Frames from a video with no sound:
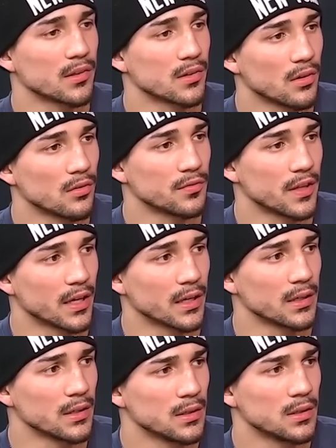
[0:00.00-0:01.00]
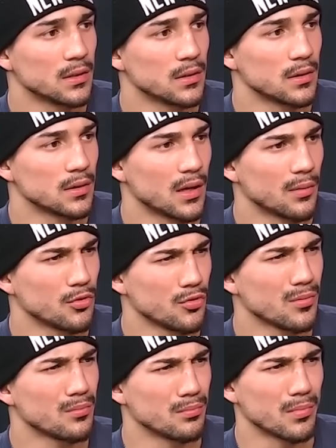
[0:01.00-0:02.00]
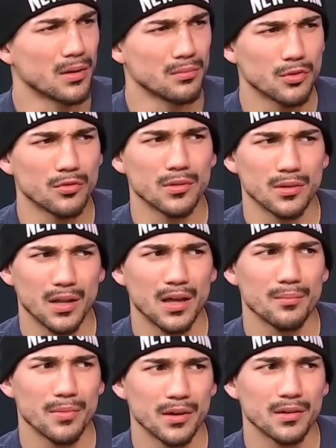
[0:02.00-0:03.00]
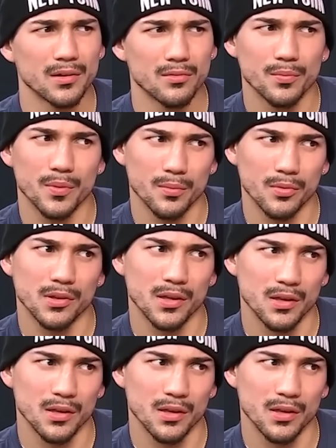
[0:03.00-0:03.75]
and set up the Canelo fight. Lopez said, It's to